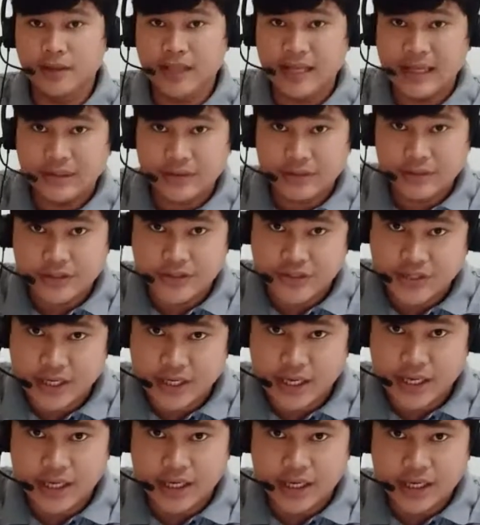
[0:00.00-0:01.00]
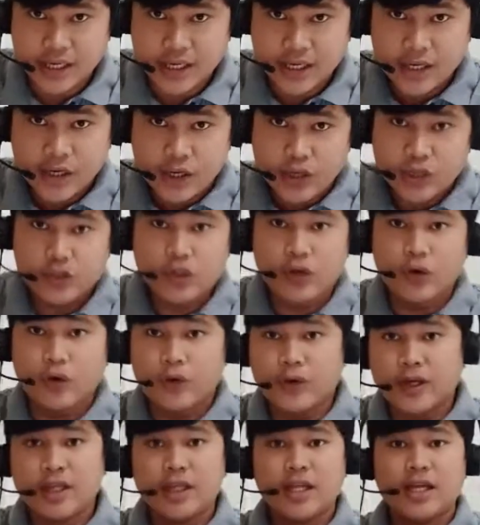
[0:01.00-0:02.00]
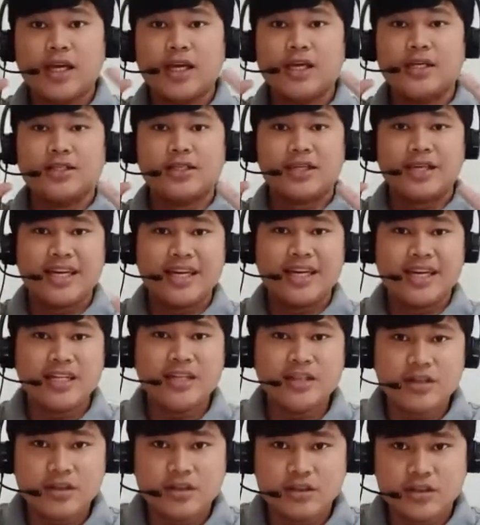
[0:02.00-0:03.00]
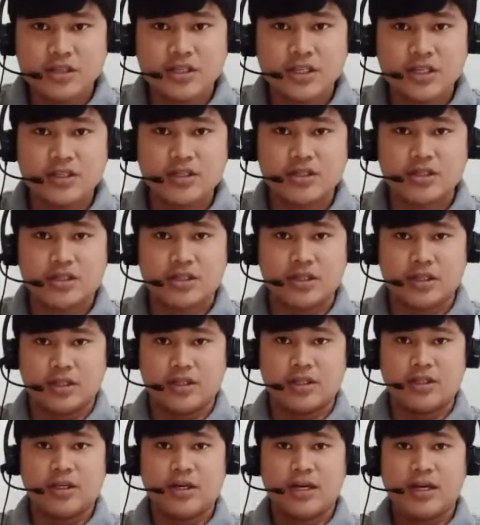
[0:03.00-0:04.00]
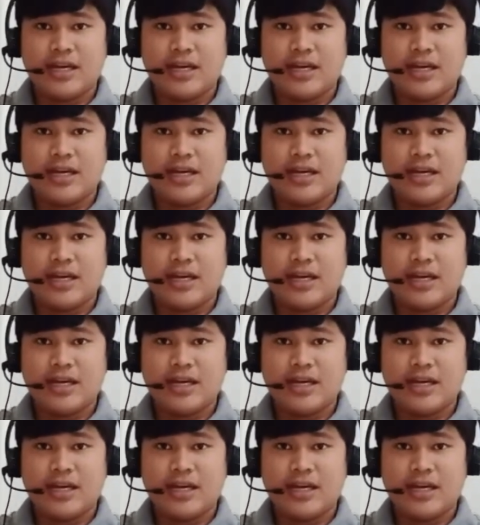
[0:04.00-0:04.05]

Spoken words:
letter G. So it is inconsistent